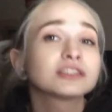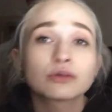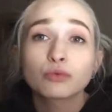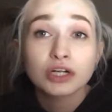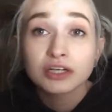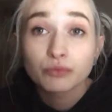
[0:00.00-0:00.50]
the
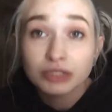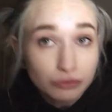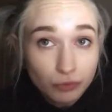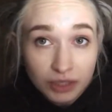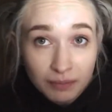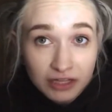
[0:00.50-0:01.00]
word? What,
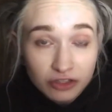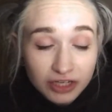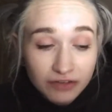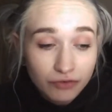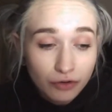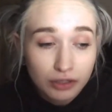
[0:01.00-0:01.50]
what am I
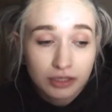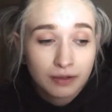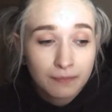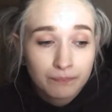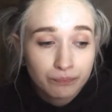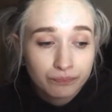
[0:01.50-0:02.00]
looking for?
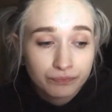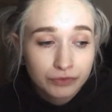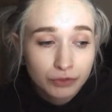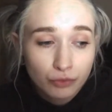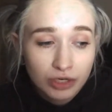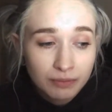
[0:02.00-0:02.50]

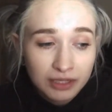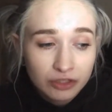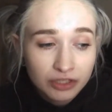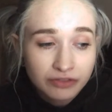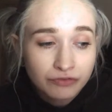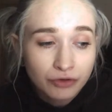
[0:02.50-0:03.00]
What am I
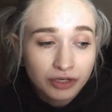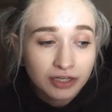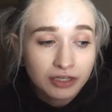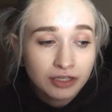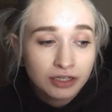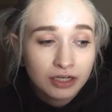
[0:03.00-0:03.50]
looking for?
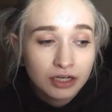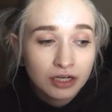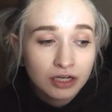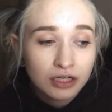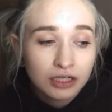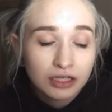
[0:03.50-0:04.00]

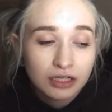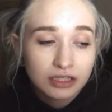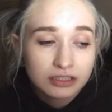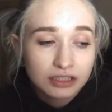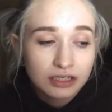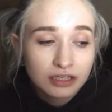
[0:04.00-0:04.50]

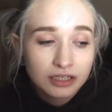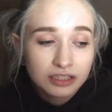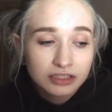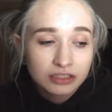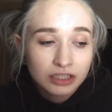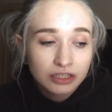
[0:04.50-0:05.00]
It's a,
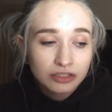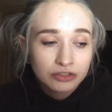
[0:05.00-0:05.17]
it's a